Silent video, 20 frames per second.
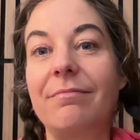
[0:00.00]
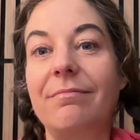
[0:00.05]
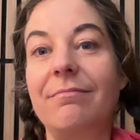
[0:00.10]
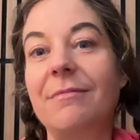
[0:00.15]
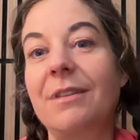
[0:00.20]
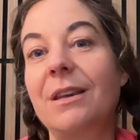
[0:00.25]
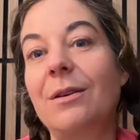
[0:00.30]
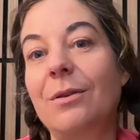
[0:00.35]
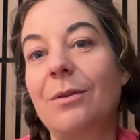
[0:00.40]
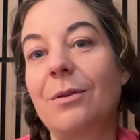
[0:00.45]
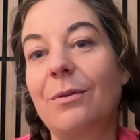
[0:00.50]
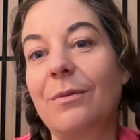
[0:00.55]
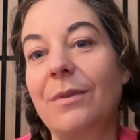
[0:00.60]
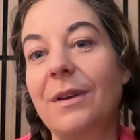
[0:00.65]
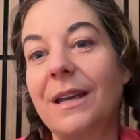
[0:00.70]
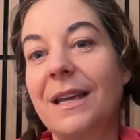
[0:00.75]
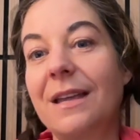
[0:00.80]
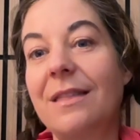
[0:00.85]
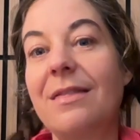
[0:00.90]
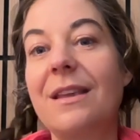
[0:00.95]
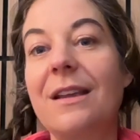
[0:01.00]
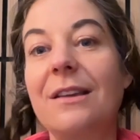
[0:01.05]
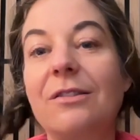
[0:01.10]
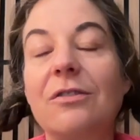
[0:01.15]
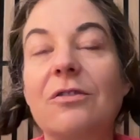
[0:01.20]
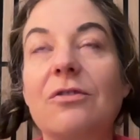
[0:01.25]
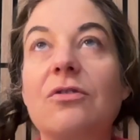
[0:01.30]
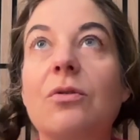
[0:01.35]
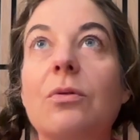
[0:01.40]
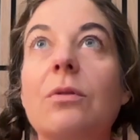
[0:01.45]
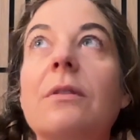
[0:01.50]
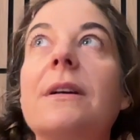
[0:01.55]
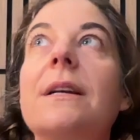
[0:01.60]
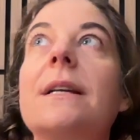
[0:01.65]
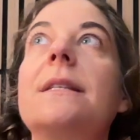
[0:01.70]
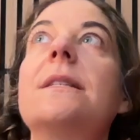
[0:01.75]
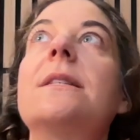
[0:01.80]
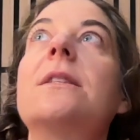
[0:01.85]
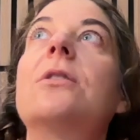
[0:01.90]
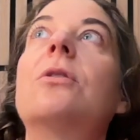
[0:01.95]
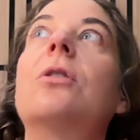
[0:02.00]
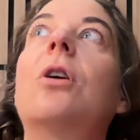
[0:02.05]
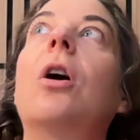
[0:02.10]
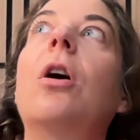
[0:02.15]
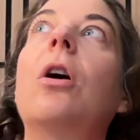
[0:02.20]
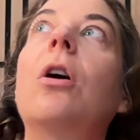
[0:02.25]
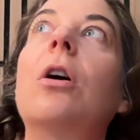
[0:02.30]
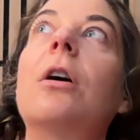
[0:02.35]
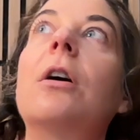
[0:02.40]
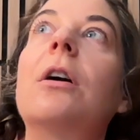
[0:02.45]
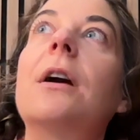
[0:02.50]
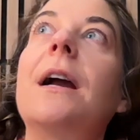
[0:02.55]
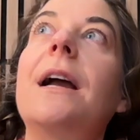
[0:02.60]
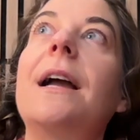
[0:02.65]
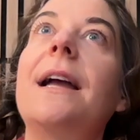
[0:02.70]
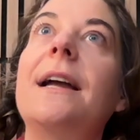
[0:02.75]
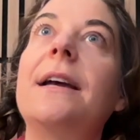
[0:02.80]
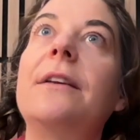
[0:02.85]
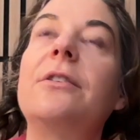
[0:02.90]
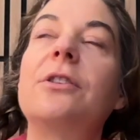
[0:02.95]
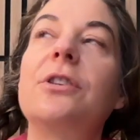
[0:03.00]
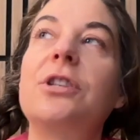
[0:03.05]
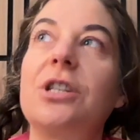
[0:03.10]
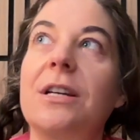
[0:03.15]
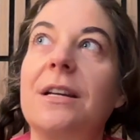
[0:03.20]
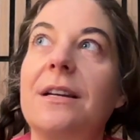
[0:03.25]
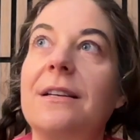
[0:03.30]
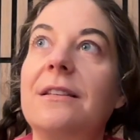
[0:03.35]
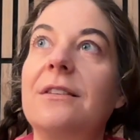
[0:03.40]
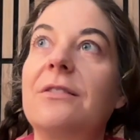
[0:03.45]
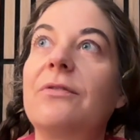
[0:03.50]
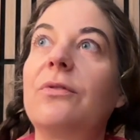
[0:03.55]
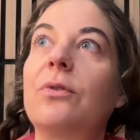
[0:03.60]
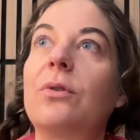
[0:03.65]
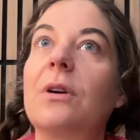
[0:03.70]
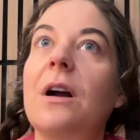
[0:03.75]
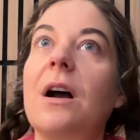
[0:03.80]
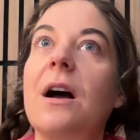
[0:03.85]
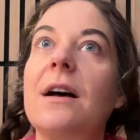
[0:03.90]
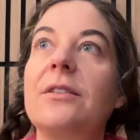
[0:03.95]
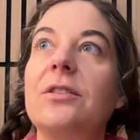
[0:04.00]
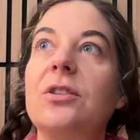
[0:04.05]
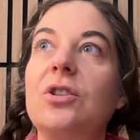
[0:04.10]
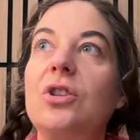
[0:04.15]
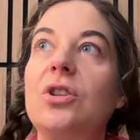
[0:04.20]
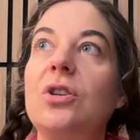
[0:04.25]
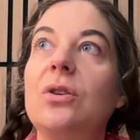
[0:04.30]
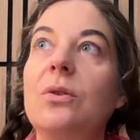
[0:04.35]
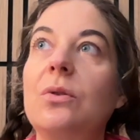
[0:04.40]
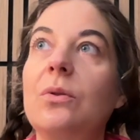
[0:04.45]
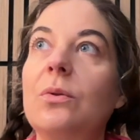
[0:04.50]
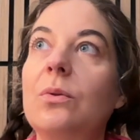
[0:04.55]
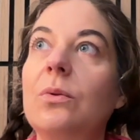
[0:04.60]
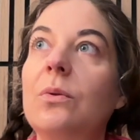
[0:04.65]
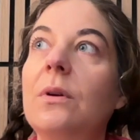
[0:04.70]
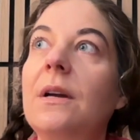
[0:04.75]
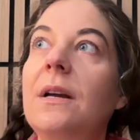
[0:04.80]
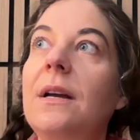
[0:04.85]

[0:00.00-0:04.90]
you know, in these stories, there are energies for us to